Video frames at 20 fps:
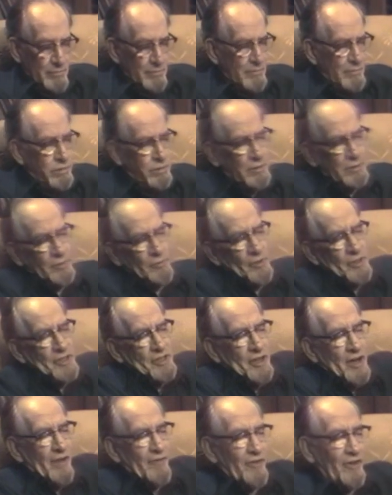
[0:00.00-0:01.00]

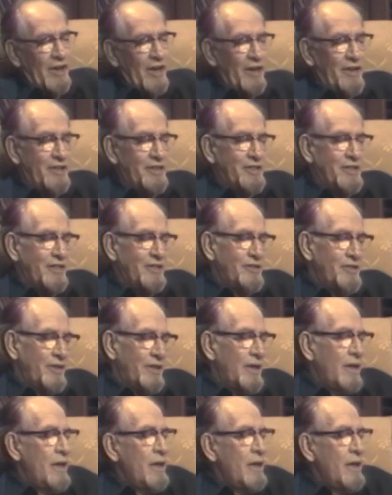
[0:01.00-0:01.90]
which governed our decision.